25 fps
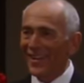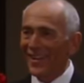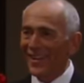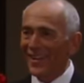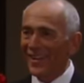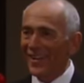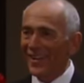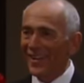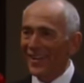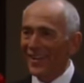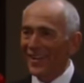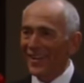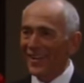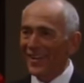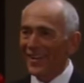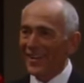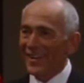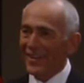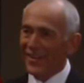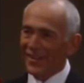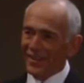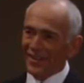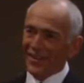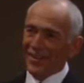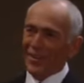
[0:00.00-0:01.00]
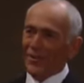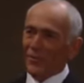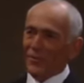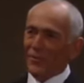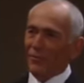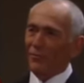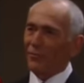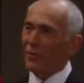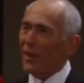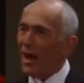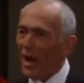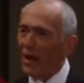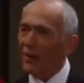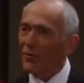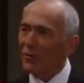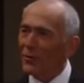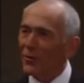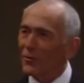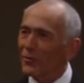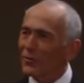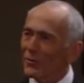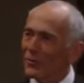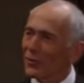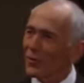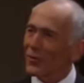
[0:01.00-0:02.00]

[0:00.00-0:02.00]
What pales? These flowers